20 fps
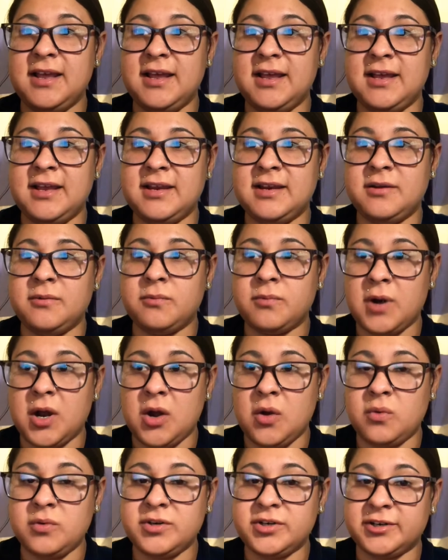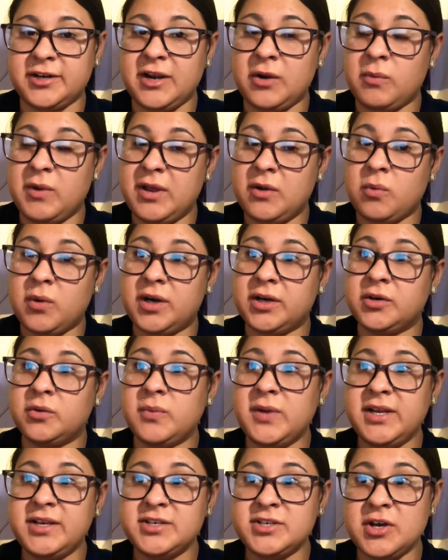in a row during week 1 or
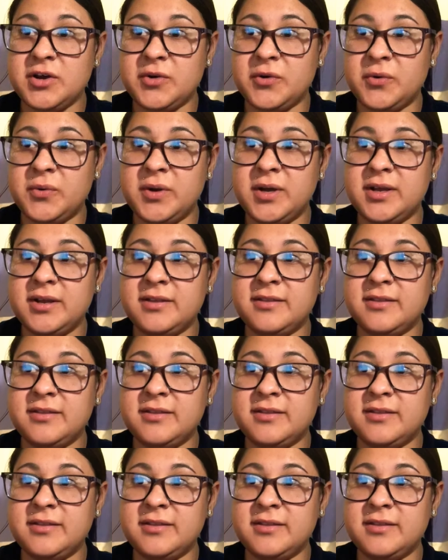week 2,